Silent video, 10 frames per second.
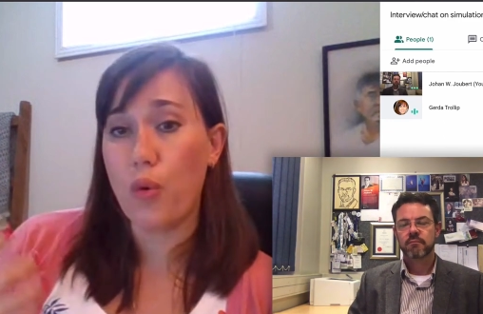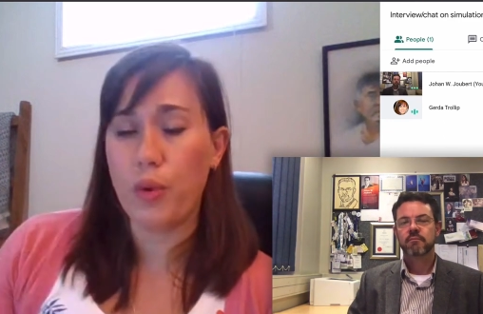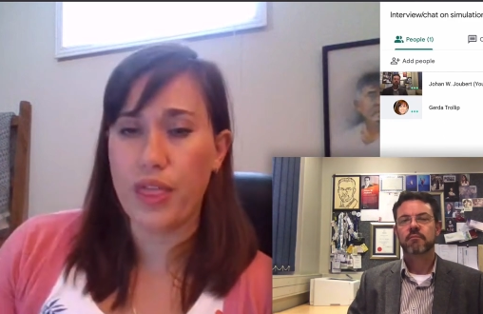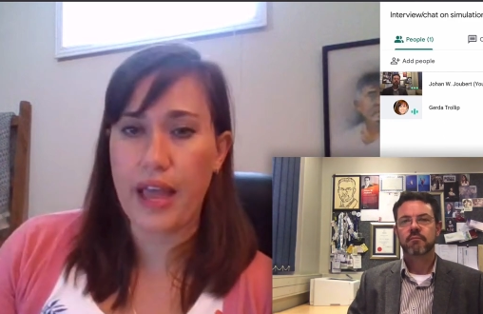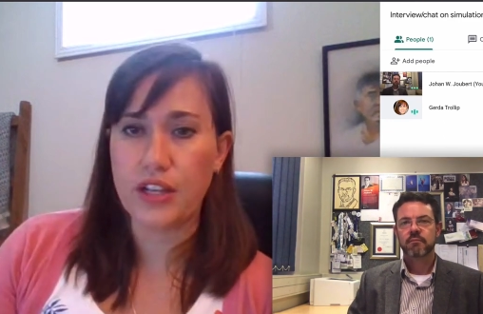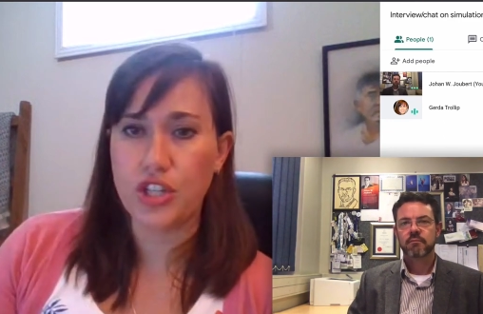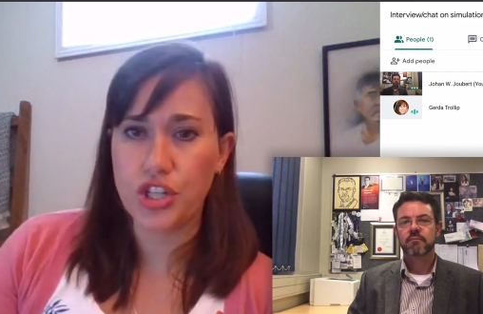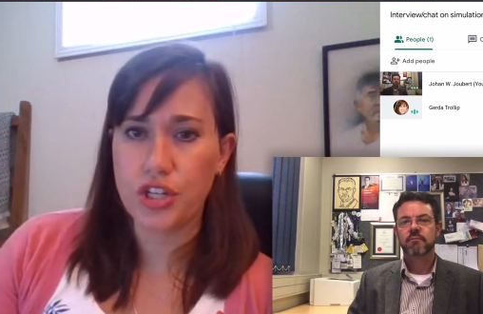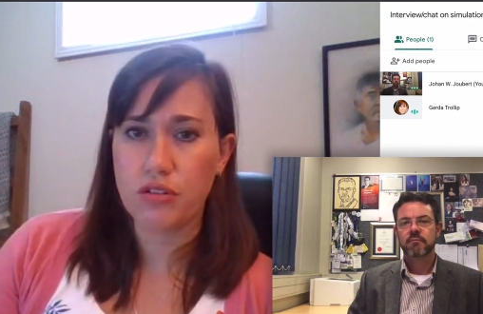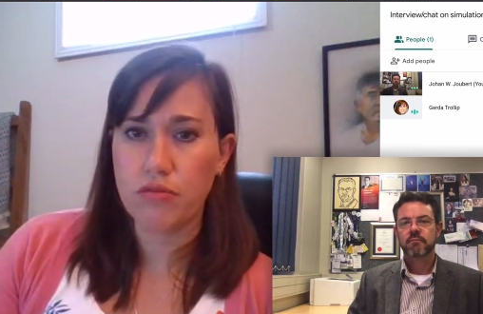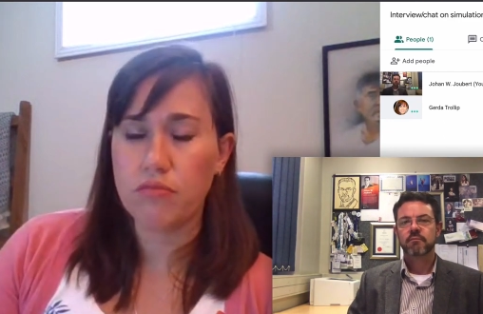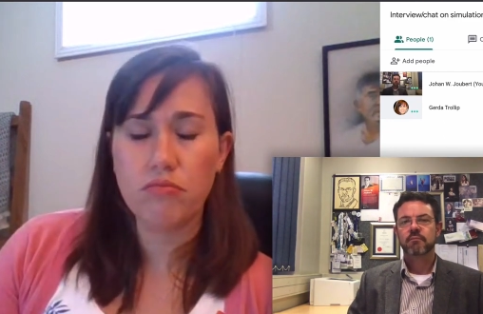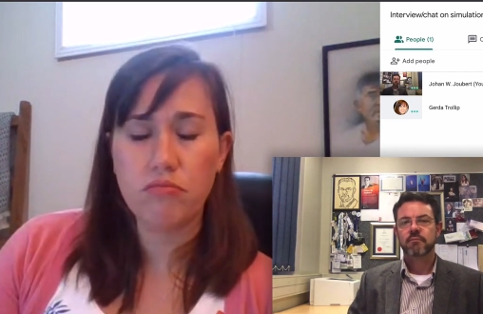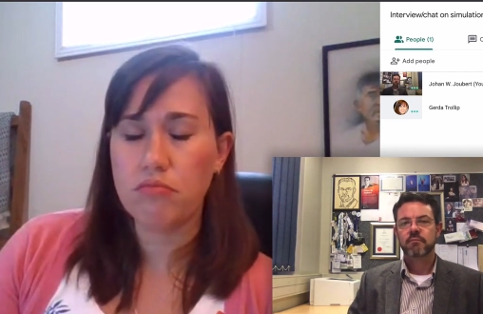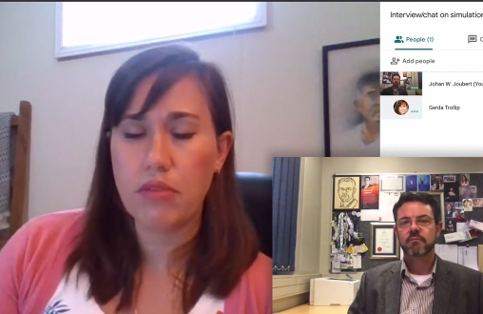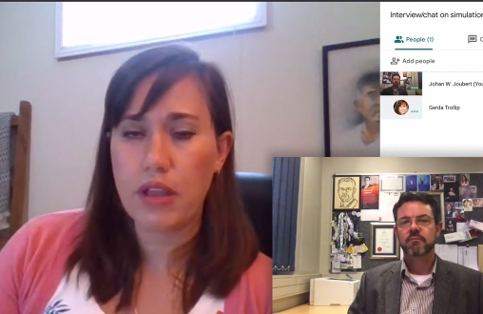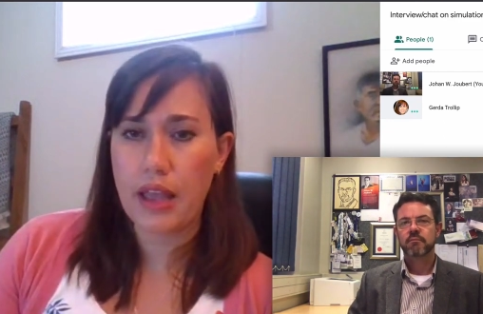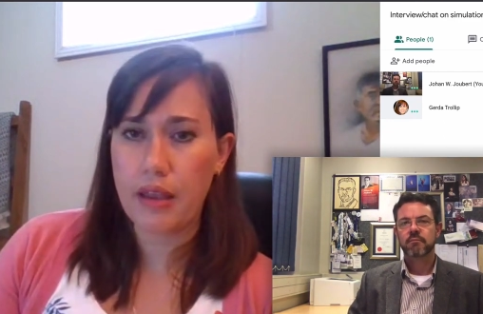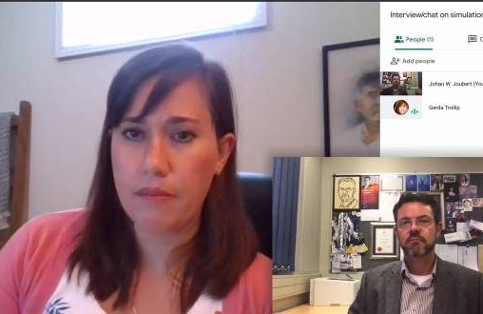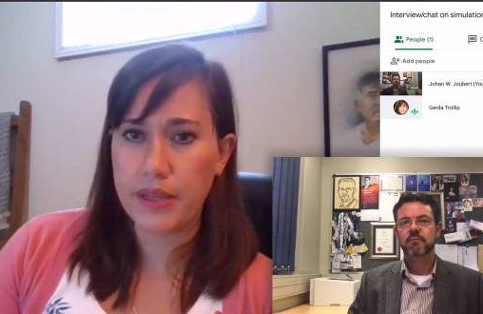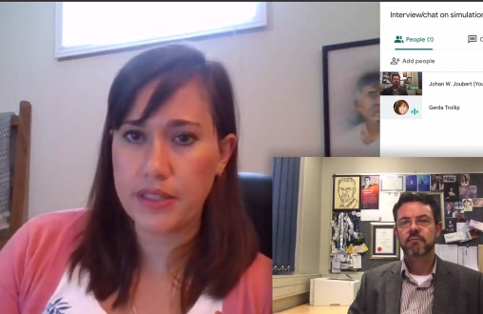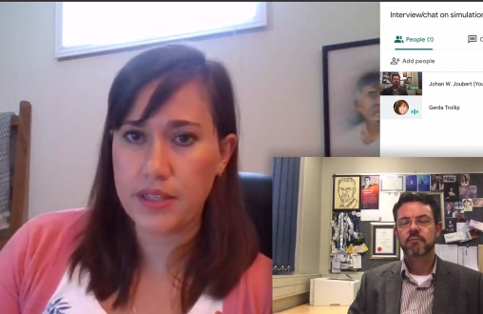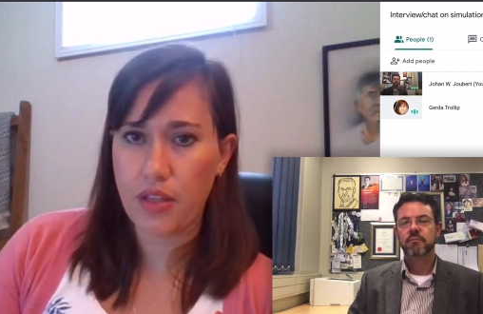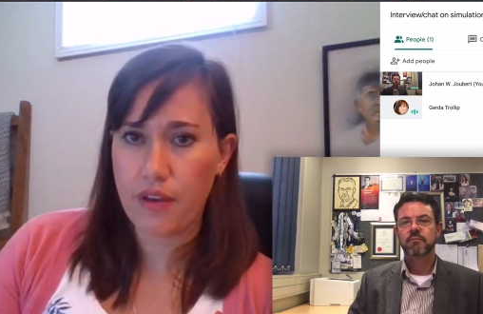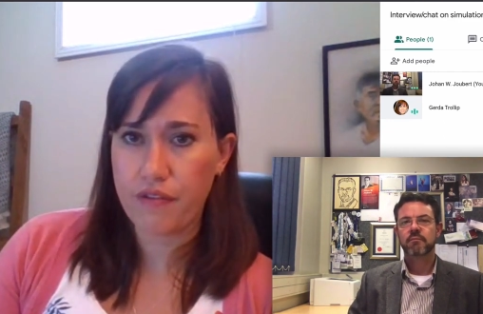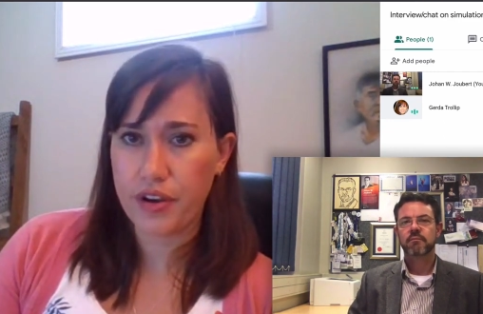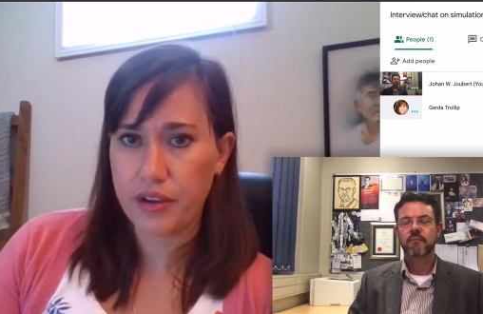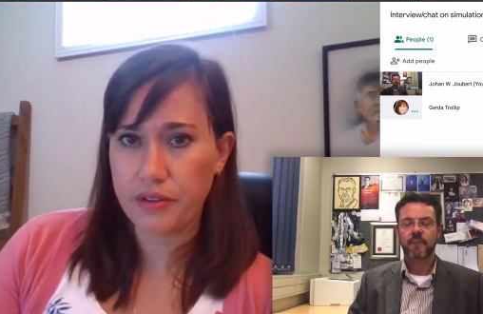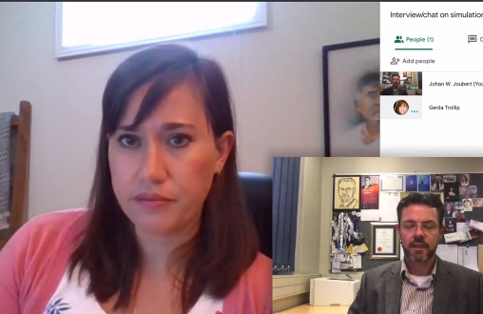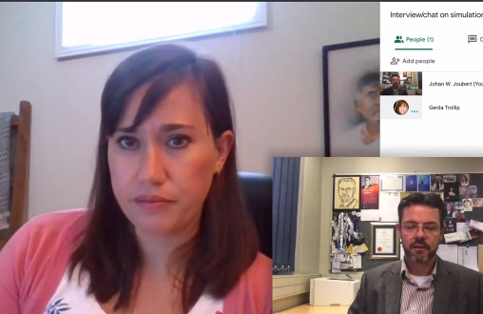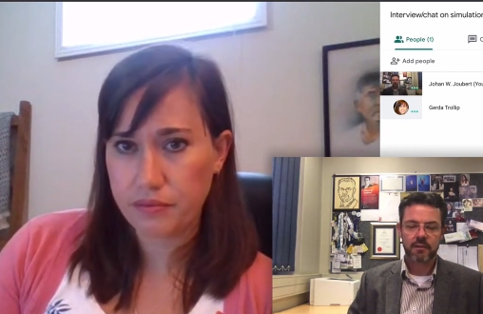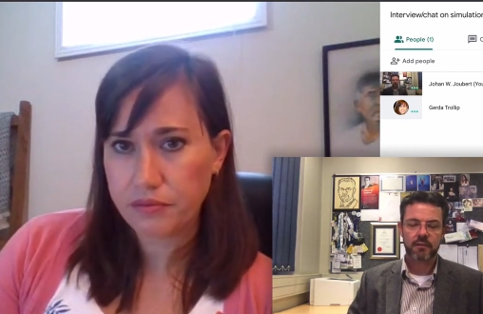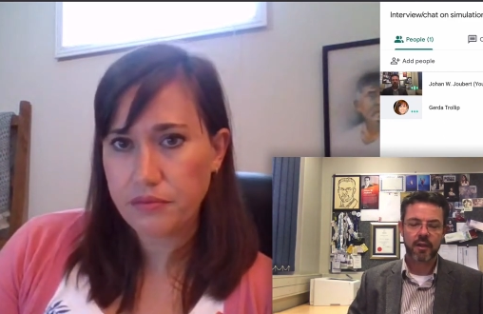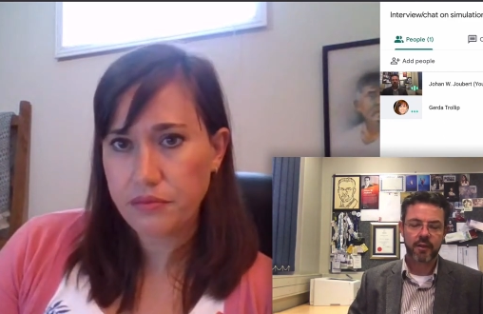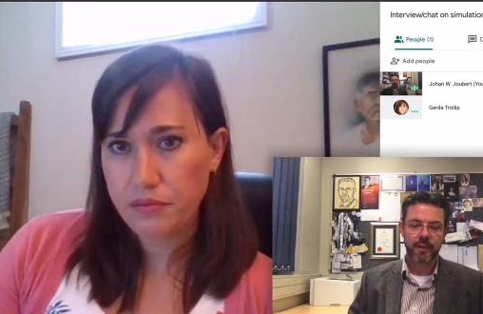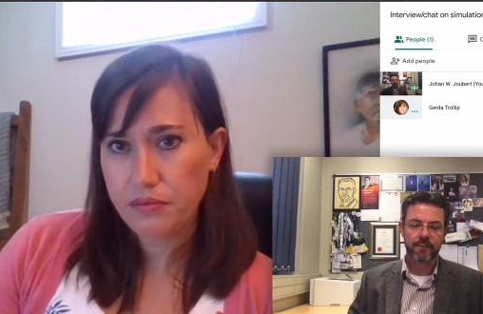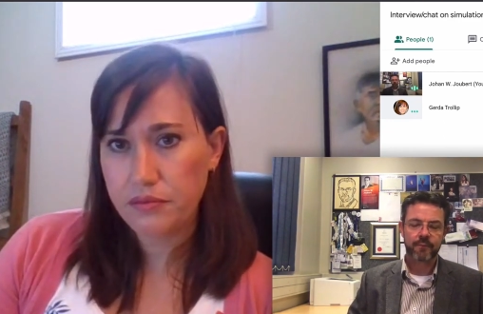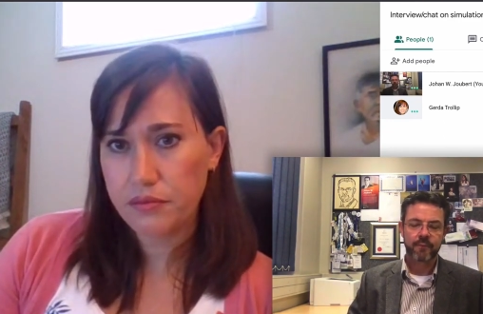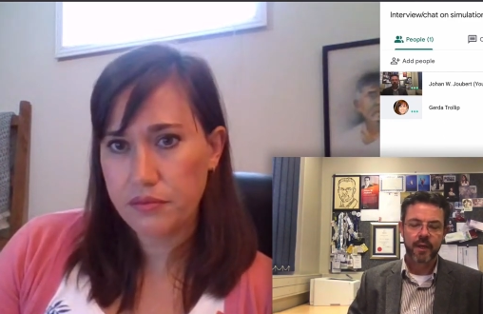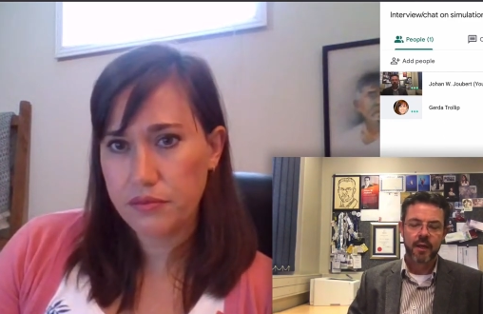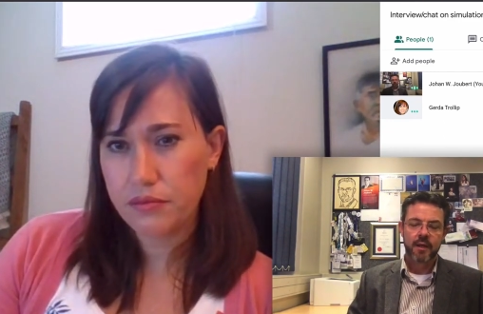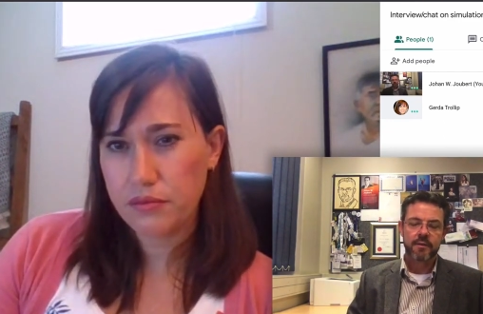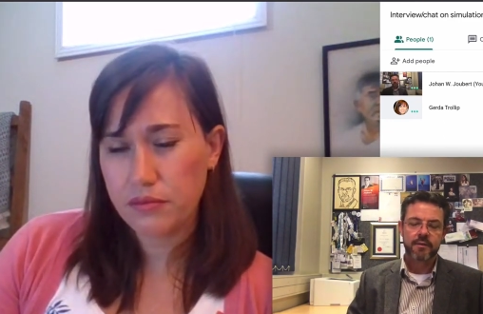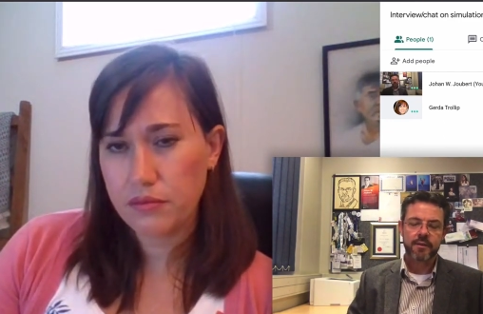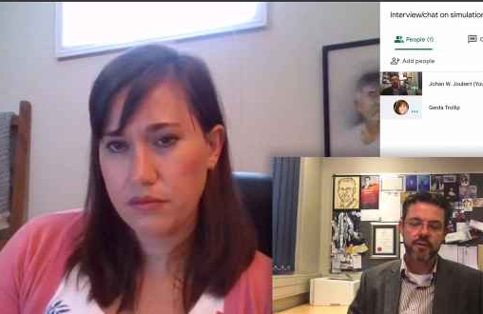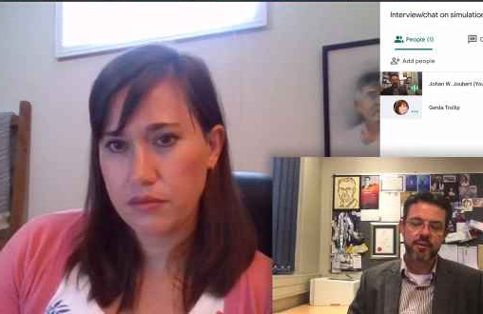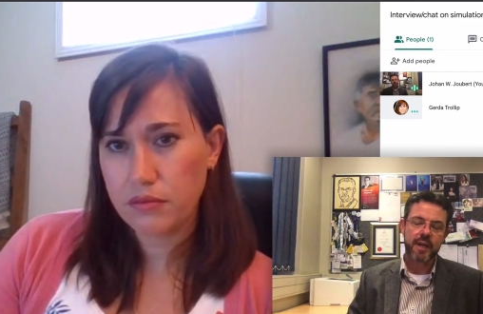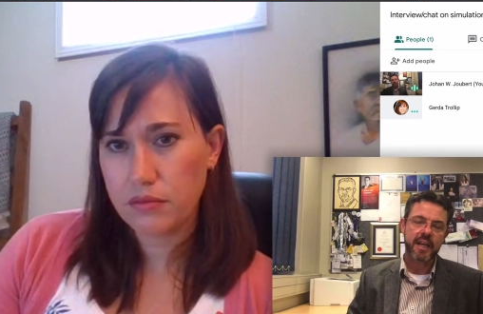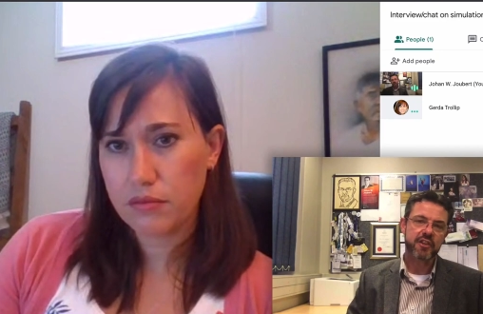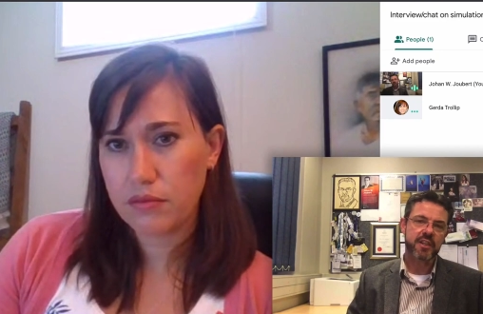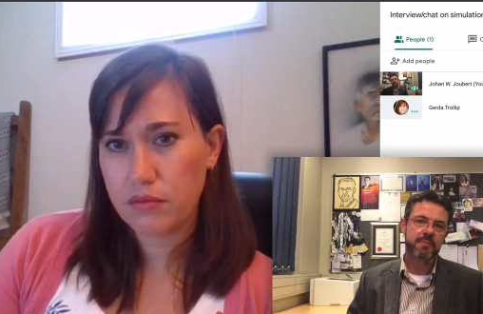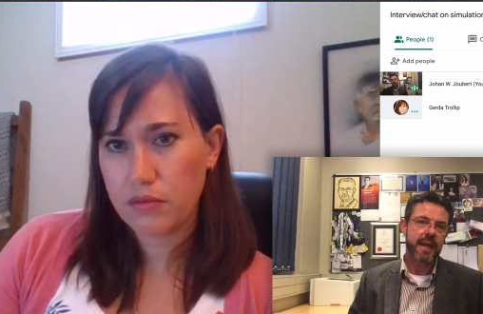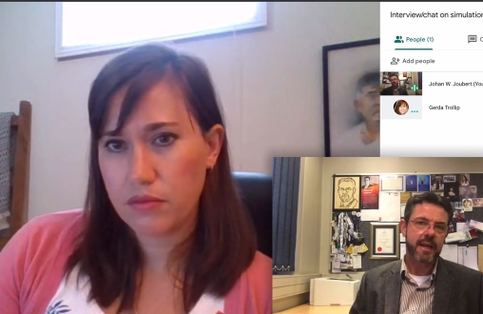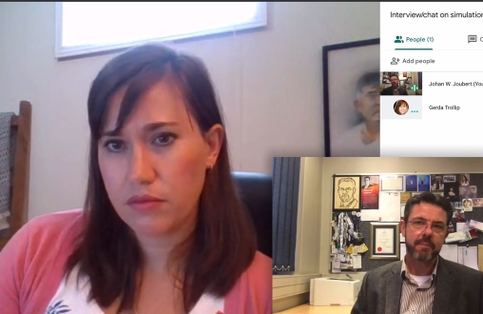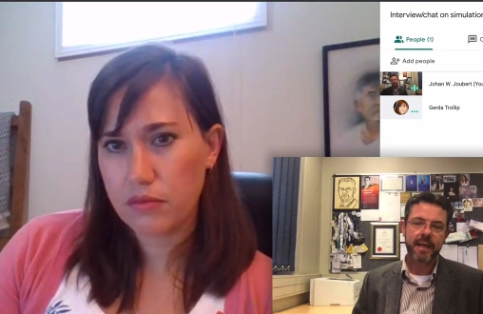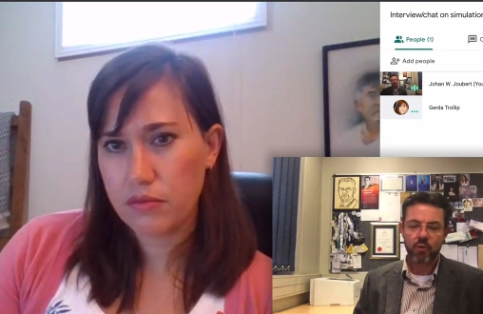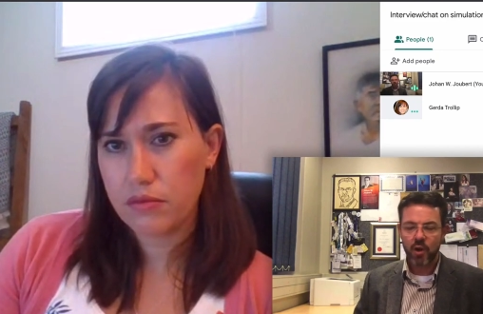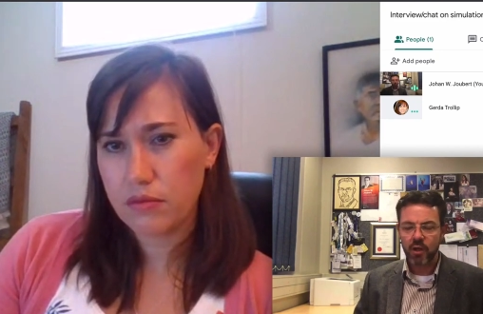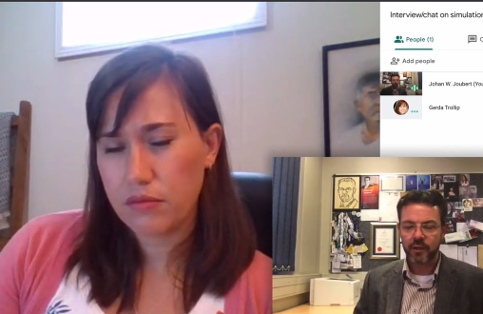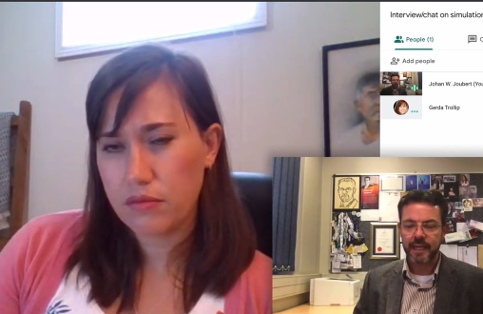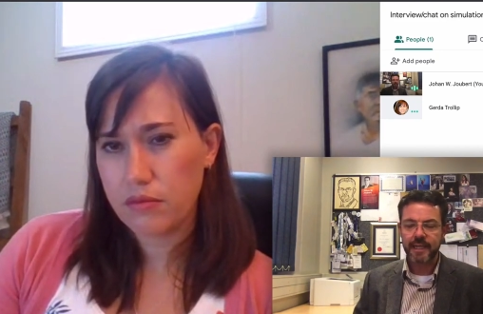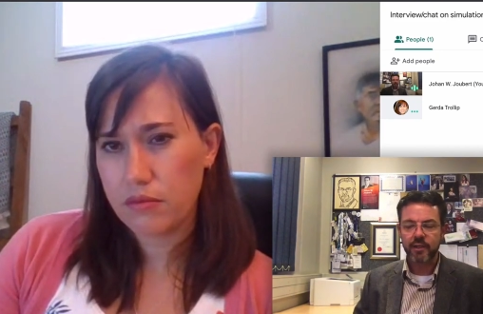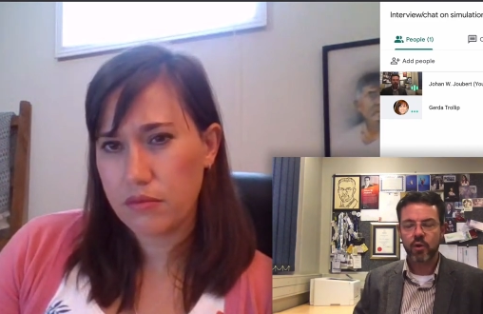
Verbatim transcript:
Speaker 1: with Hatch um, in South Africa.
Speaker 2: Oh, okay. So simulation has played a big role in